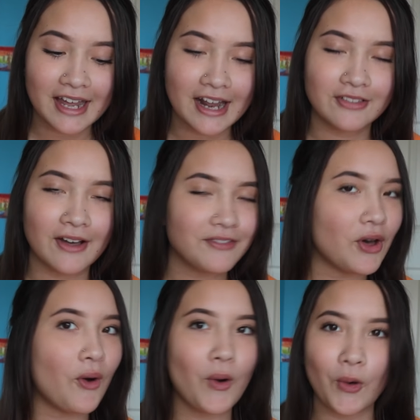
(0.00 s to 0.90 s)
and I love
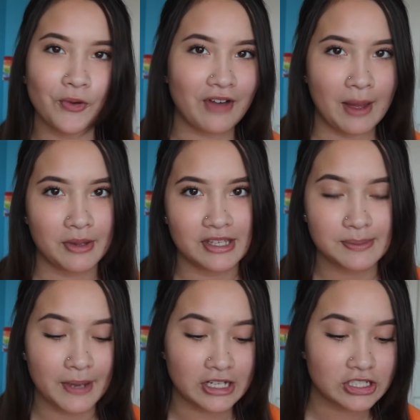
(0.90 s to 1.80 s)
the whole vibe of
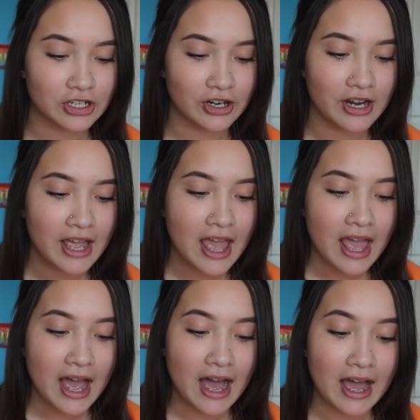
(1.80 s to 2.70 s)
this picture.
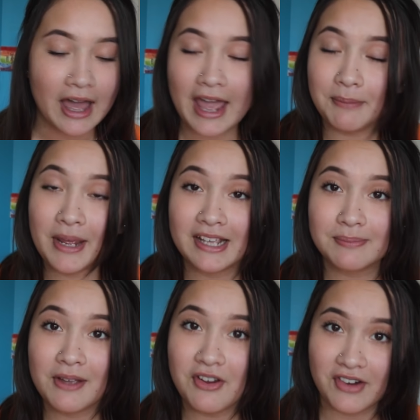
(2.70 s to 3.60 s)
And pink
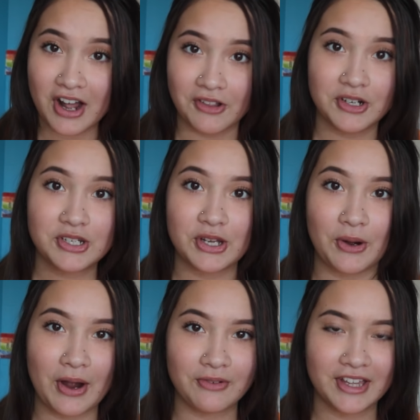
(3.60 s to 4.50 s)
is my favorite color,
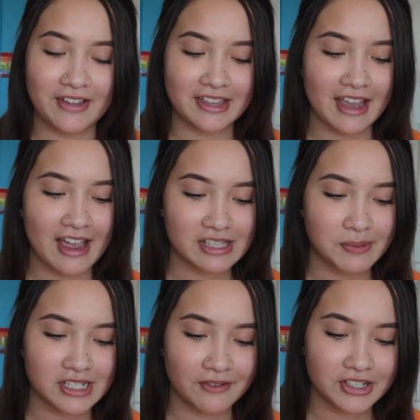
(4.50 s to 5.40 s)
so I really like that
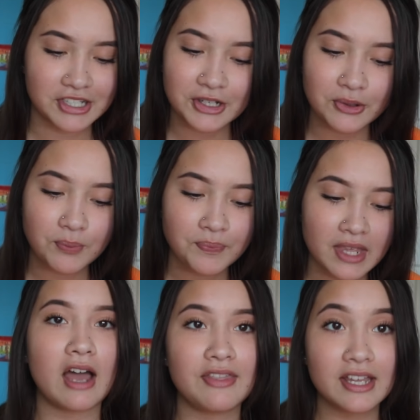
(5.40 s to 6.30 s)
aspect of it too.
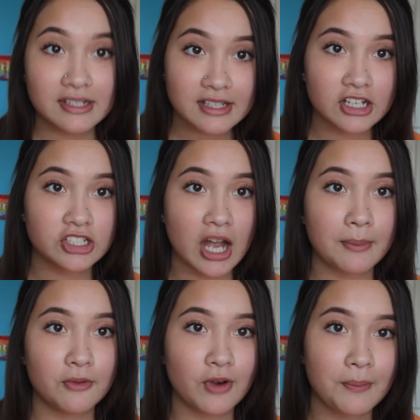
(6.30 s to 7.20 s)
I think it does a good
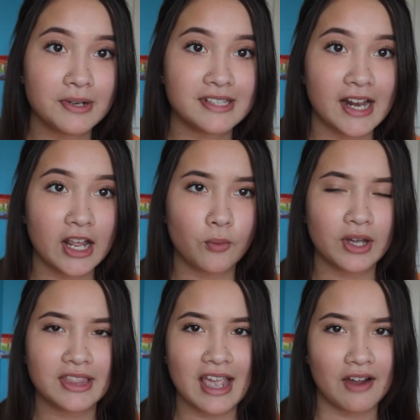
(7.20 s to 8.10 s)
job of representing
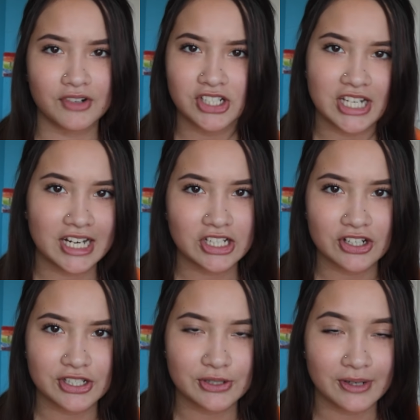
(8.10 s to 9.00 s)
what the average
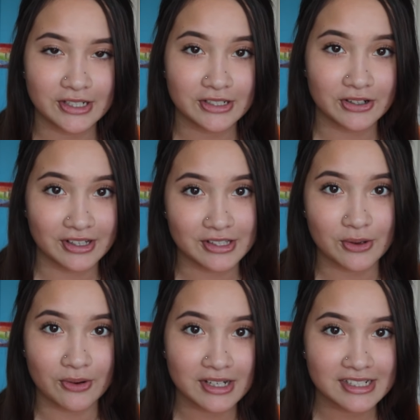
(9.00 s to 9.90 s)
teenager is doing during this
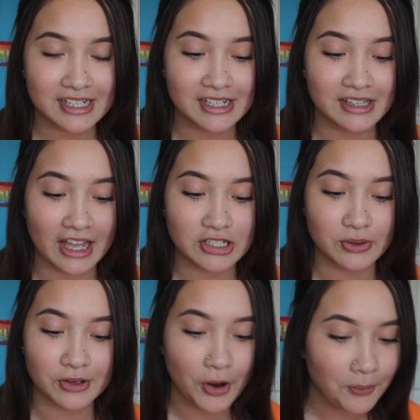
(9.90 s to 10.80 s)
quarantine, like
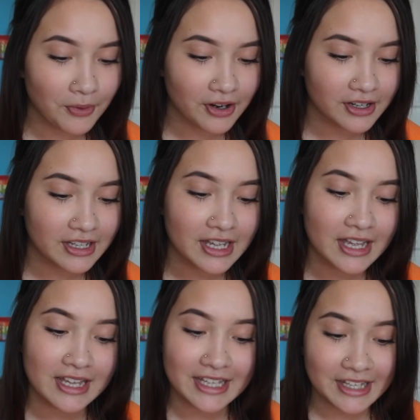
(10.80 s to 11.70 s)
doing homework,
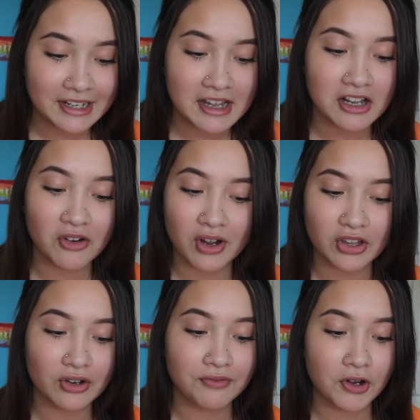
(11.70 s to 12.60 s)
eating, going
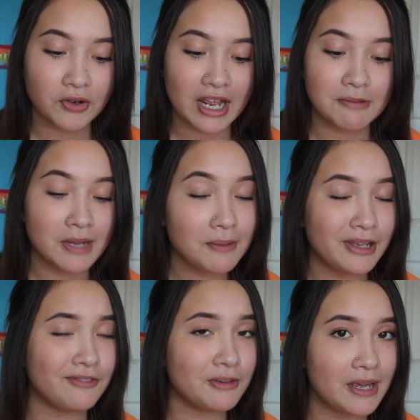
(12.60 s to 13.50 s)
on their phone, and maybe
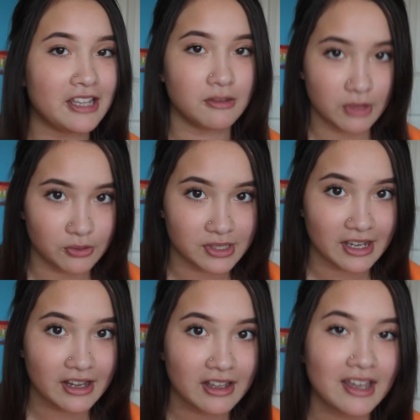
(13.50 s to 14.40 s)
even making
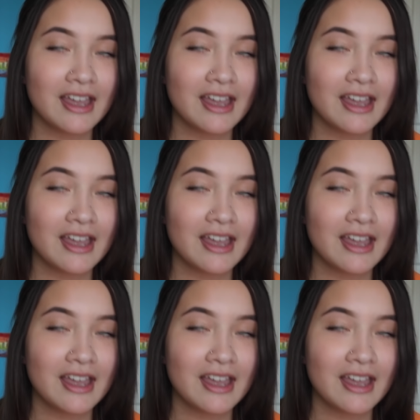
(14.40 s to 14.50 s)
music.